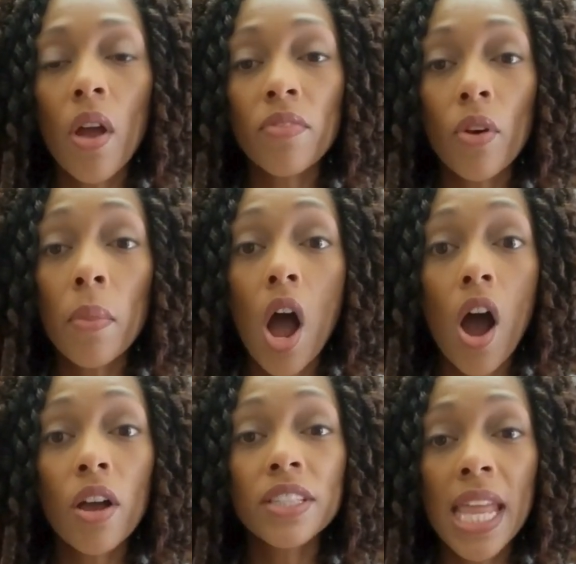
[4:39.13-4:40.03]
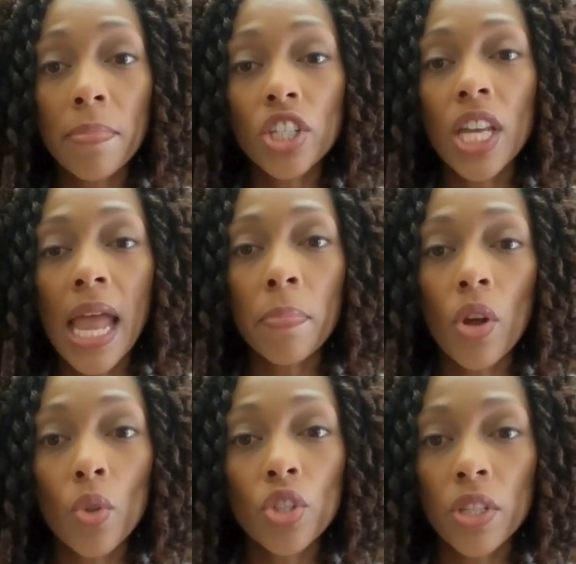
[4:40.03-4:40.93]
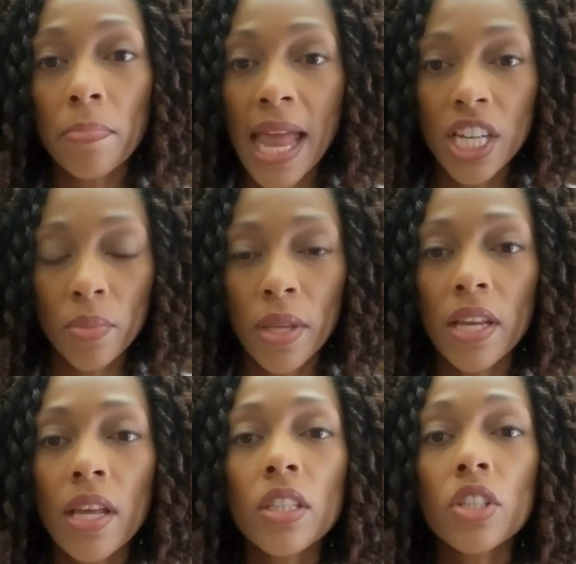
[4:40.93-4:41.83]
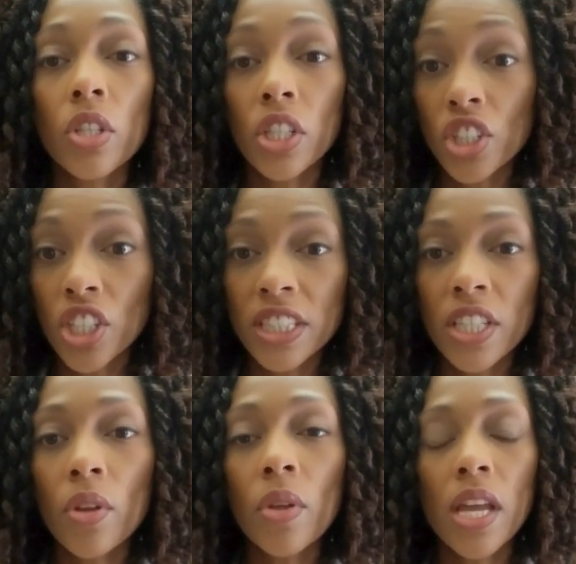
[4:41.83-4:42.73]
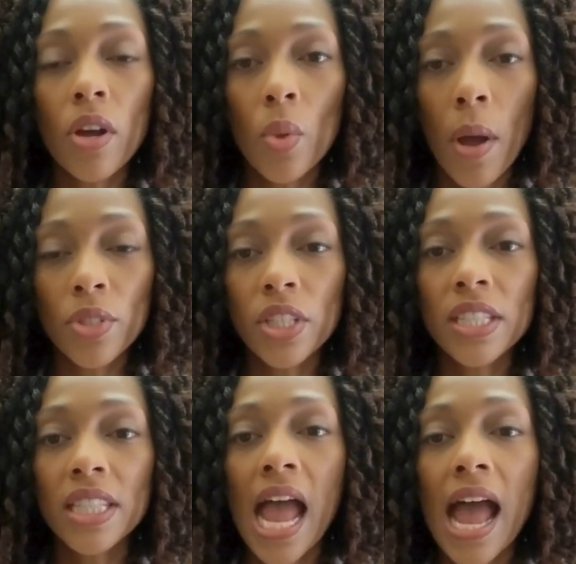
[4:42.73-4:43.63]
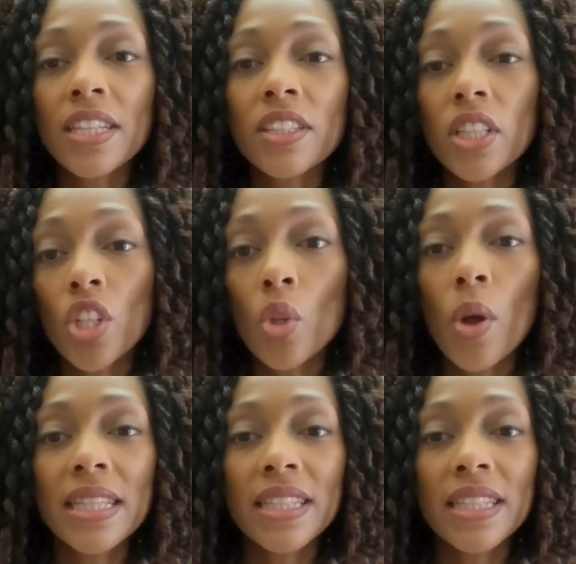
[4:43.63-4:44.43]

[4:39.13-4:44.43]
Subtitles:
From hull damage and pollution management to logistical interruptions tied to the U.S.